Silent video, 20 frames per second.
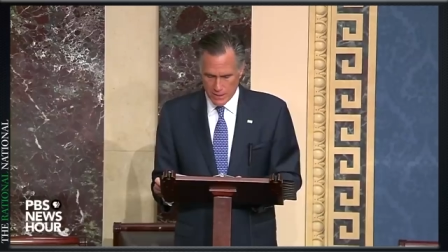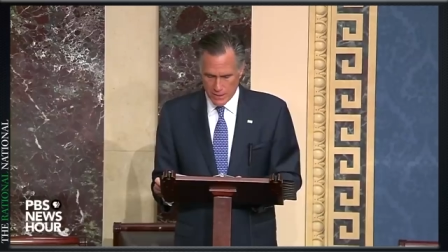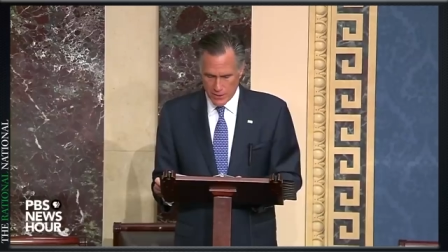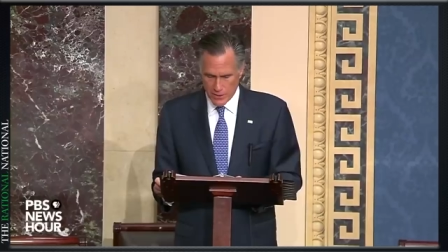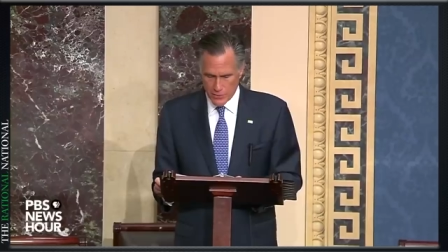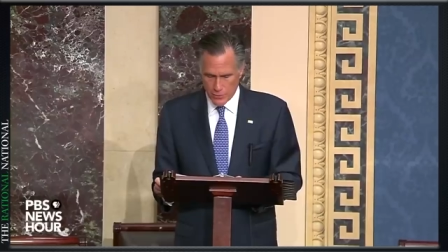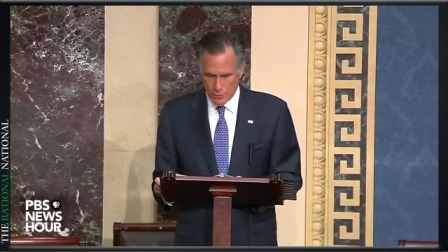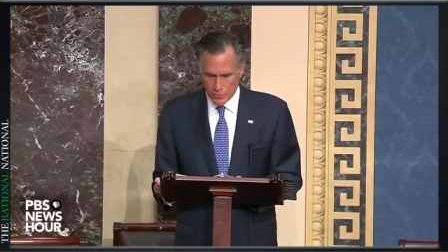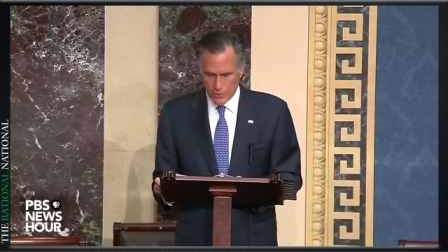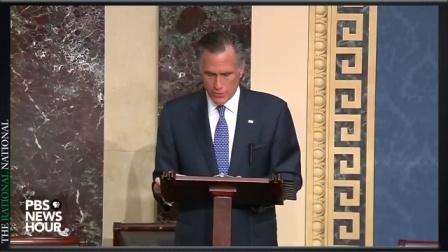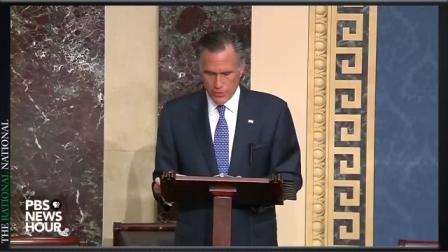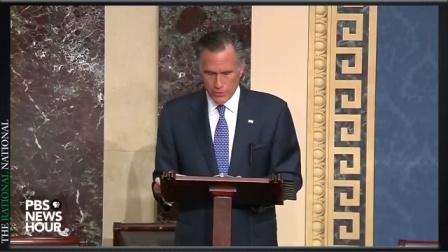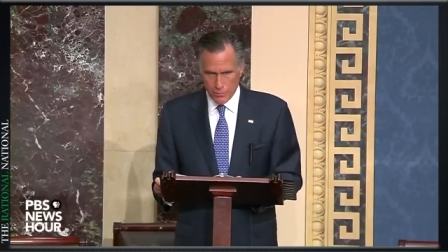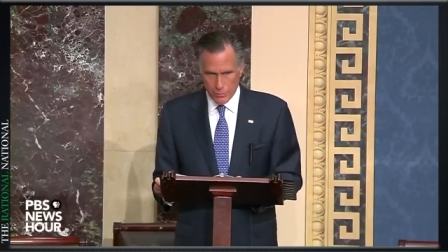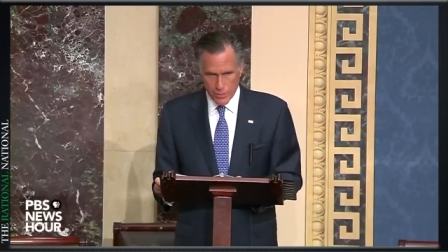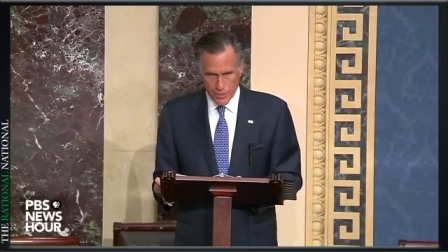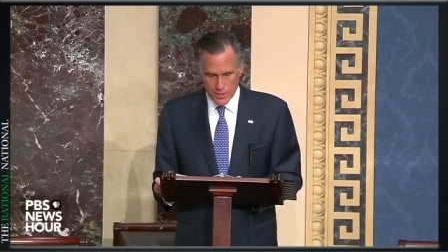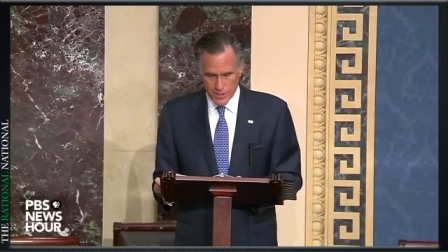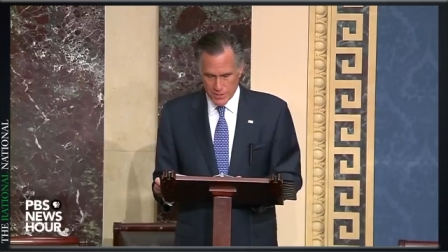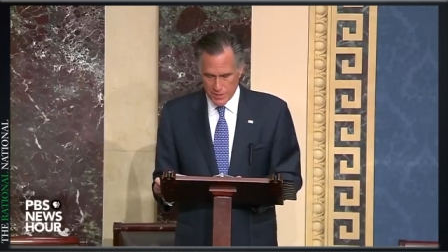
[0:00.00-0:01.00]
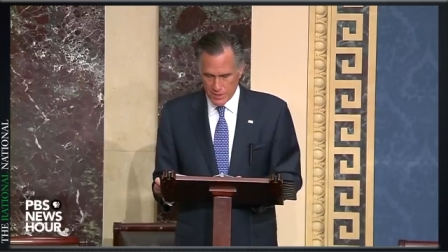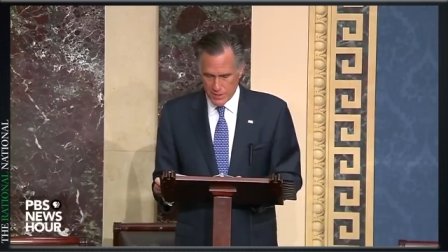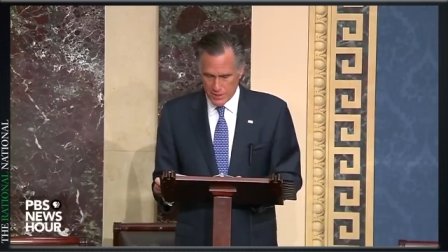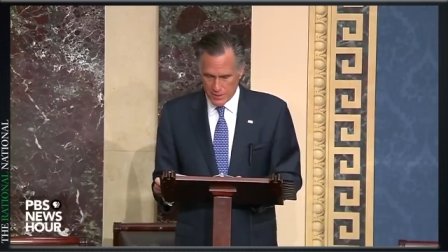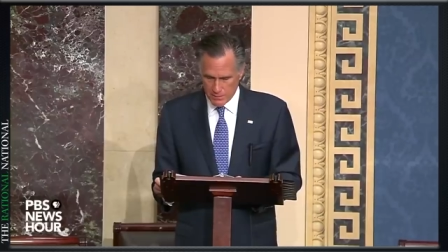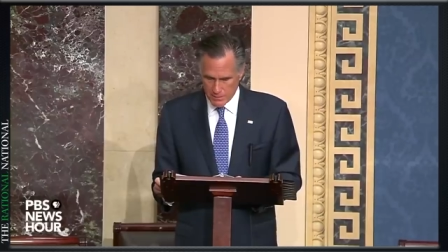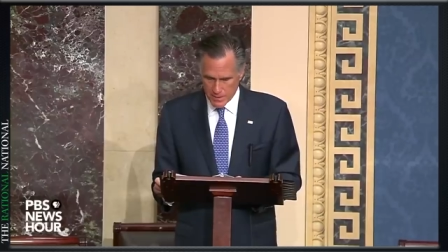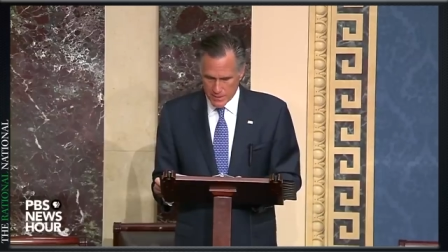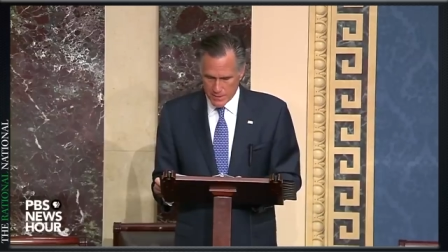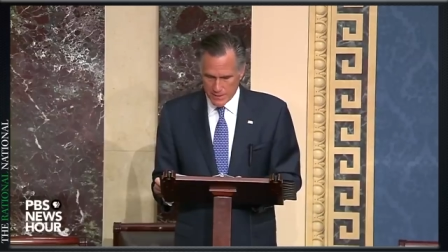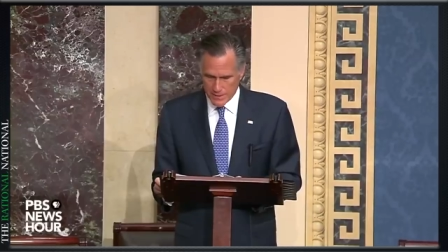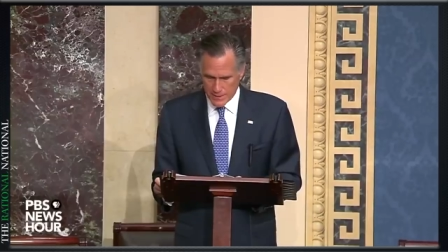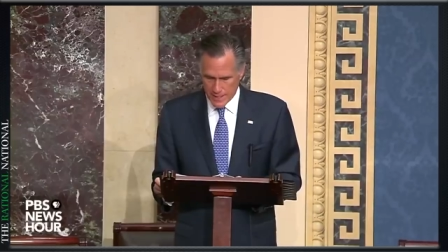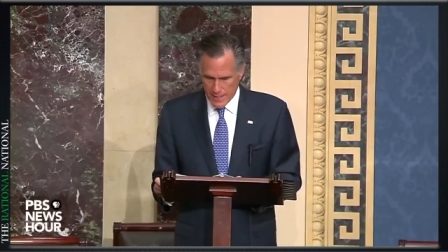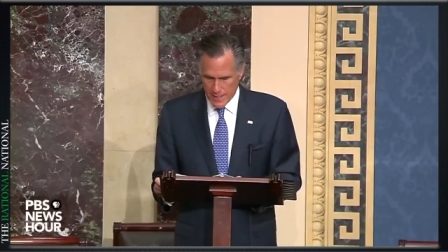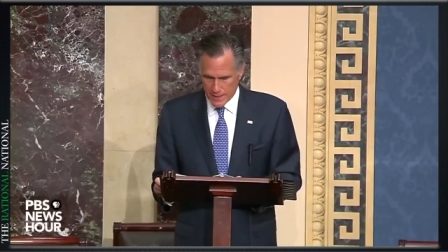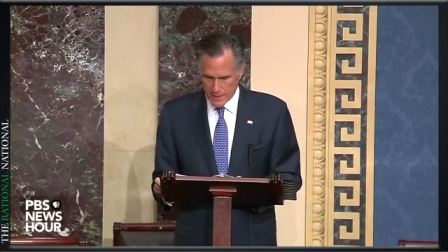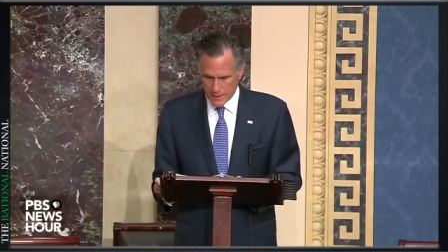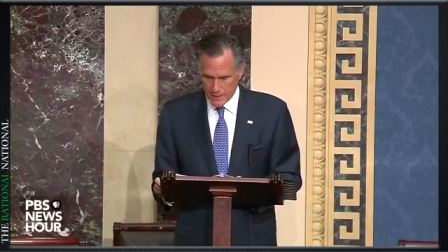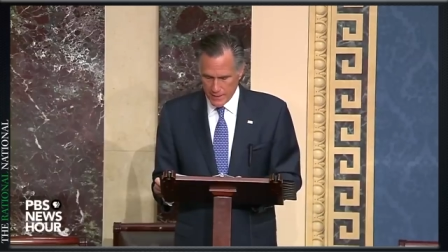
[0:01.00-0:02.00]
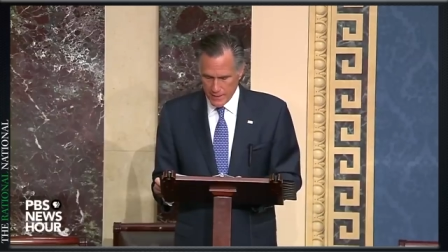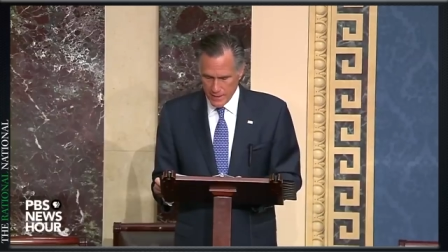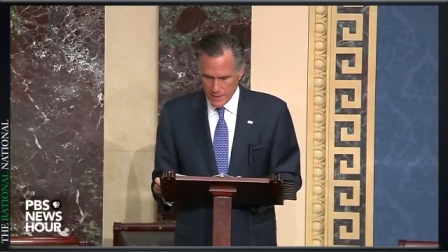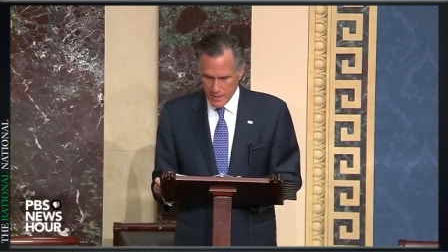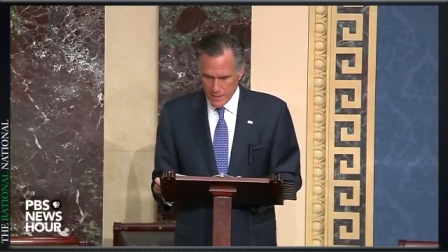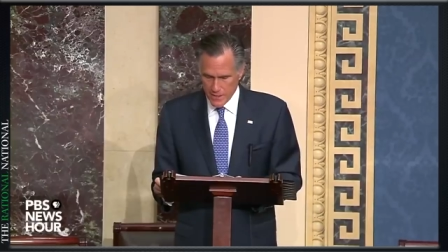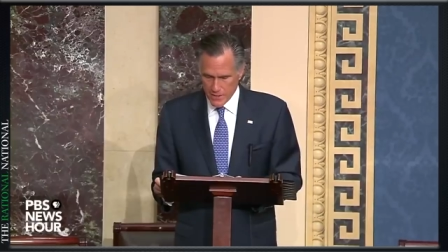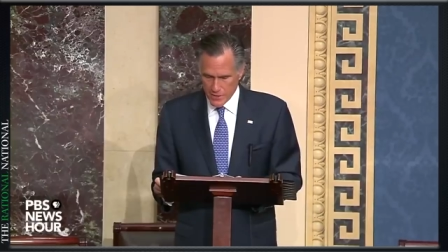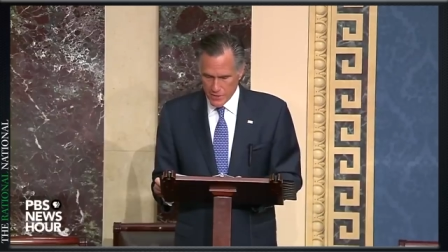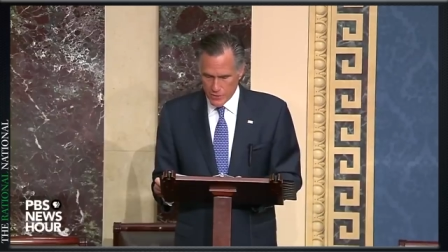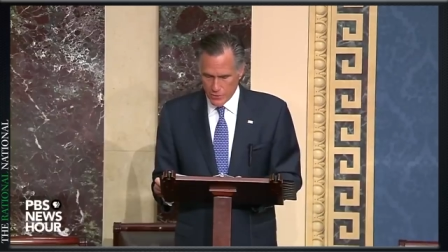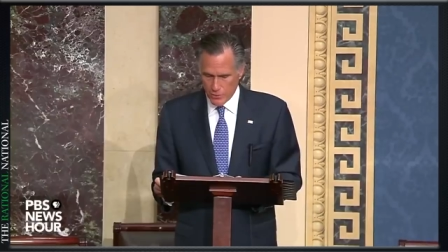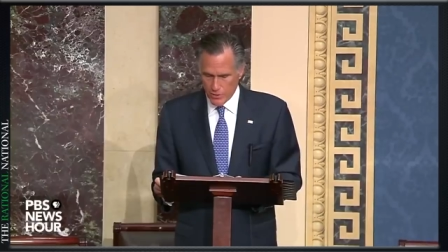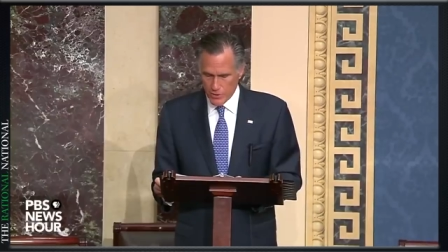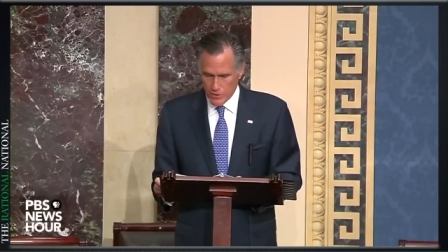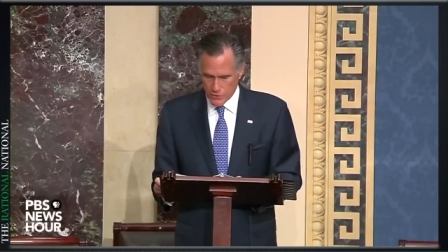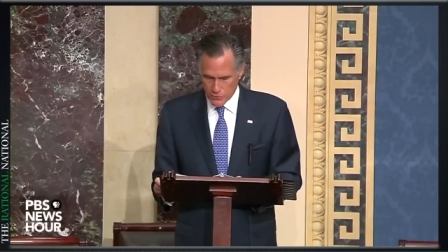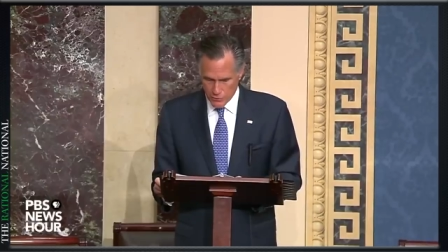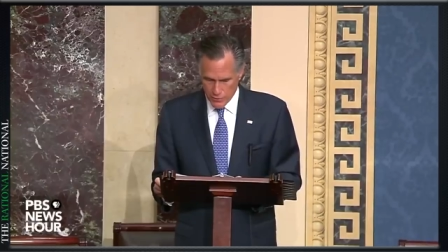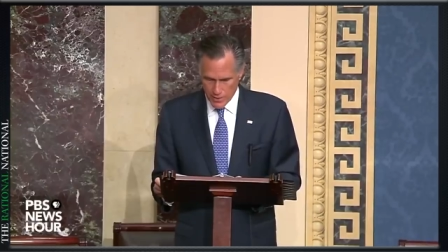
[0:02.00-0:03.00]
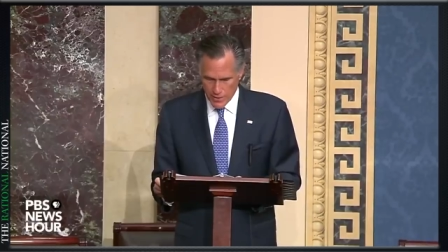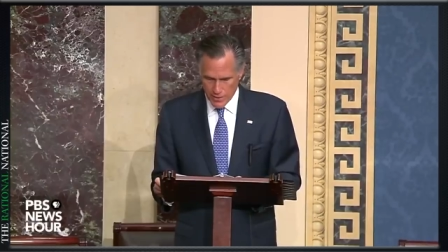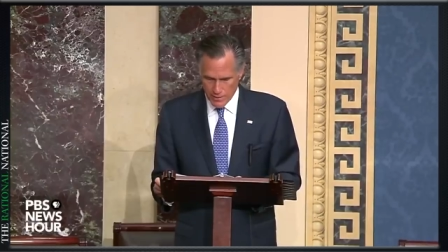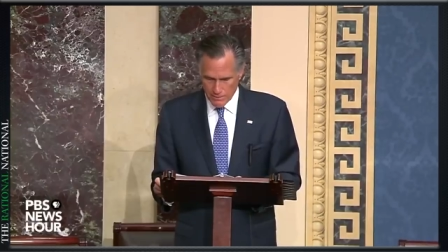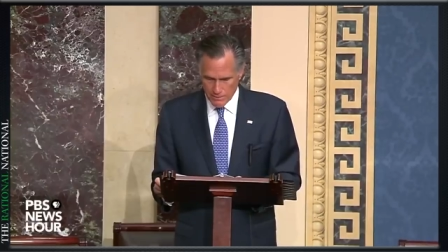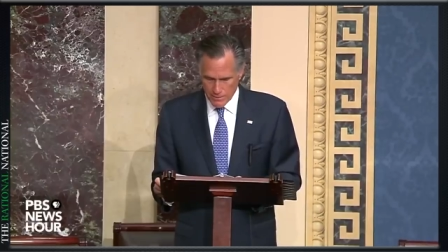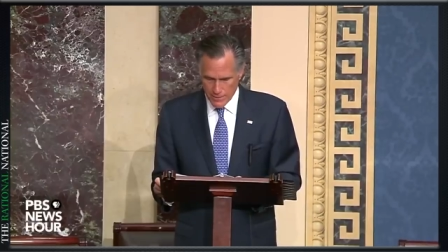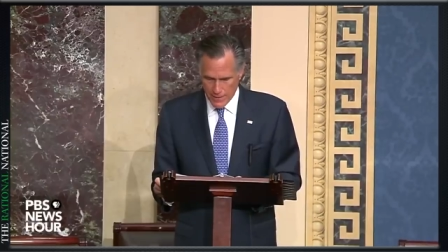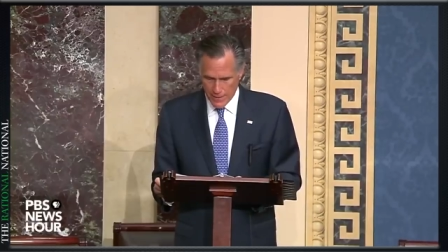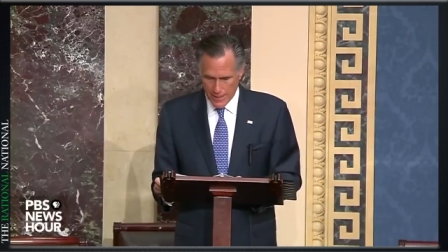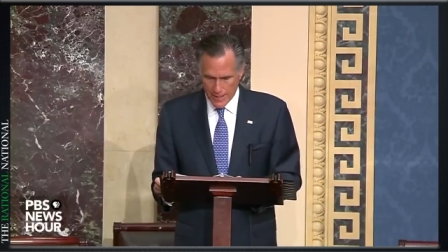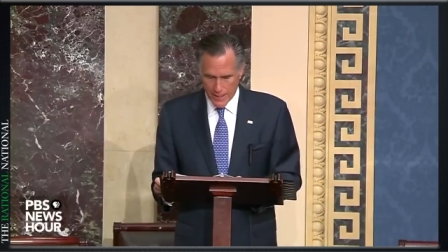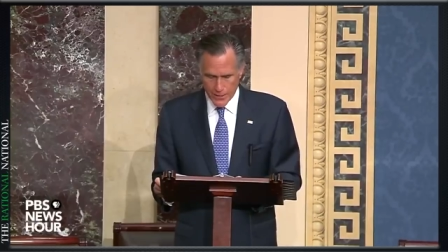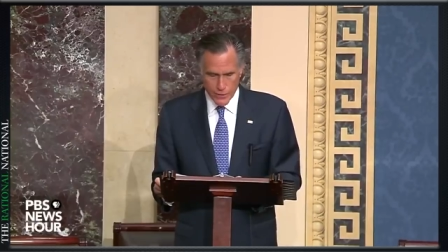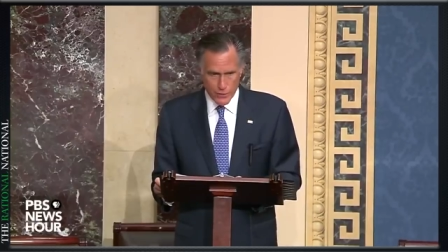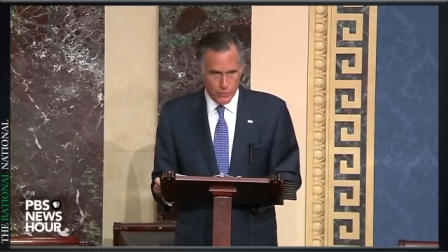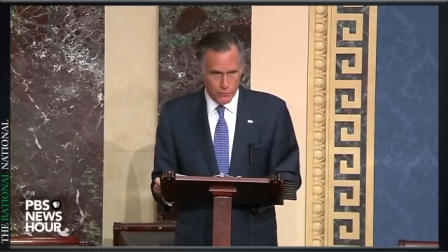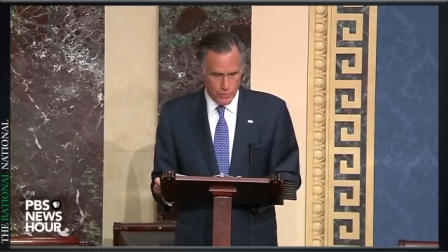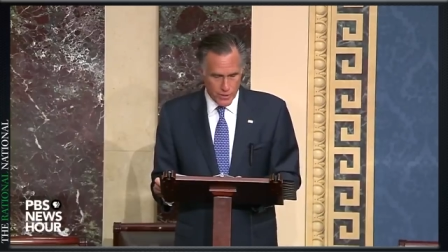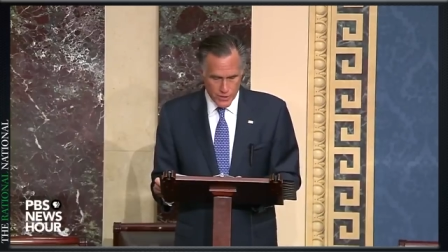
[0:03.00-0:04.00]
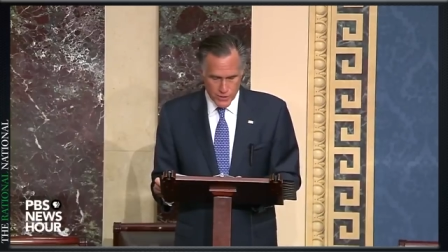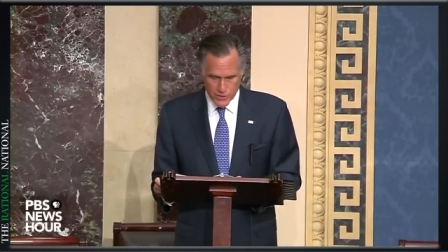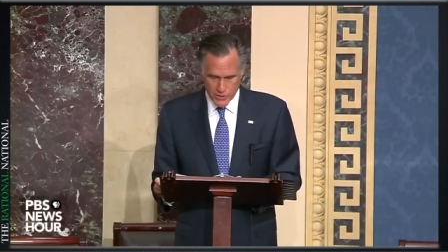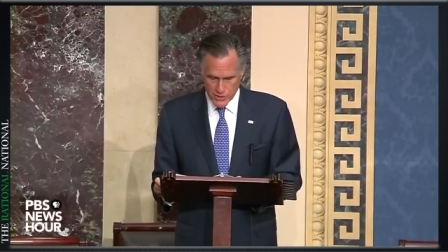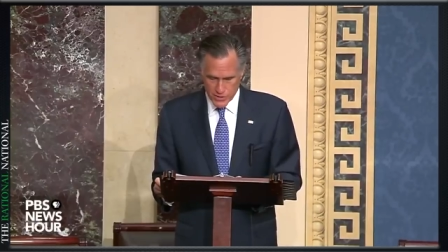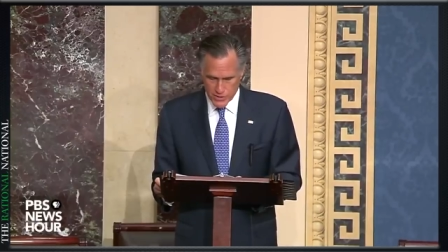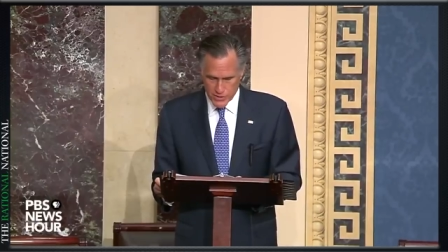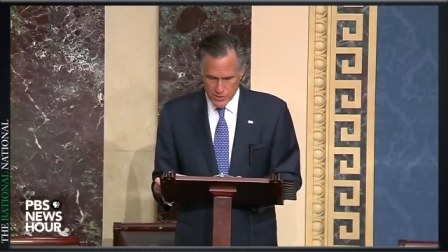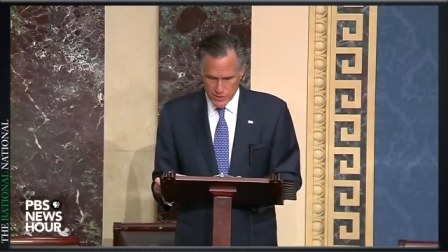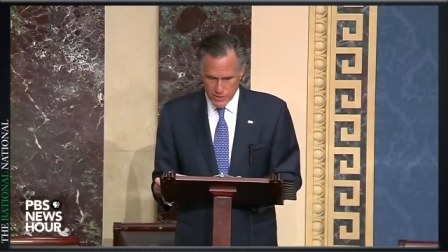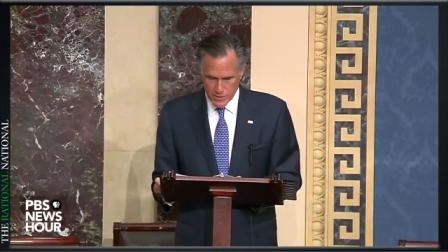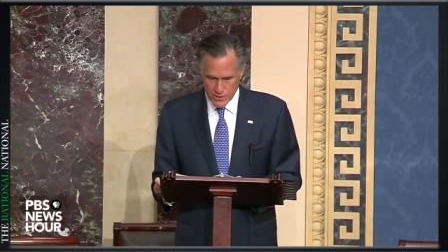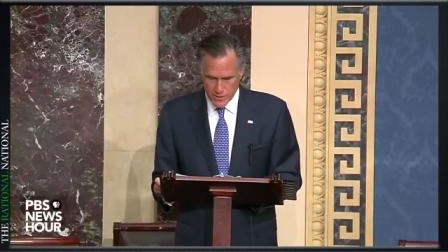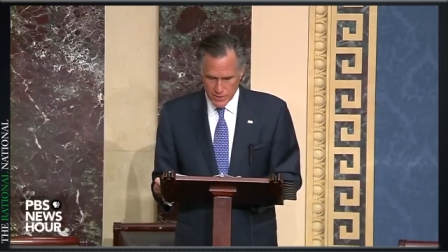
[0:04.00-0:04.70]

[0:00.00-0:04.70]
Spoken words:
is whether the president committed an act so extreme and egregious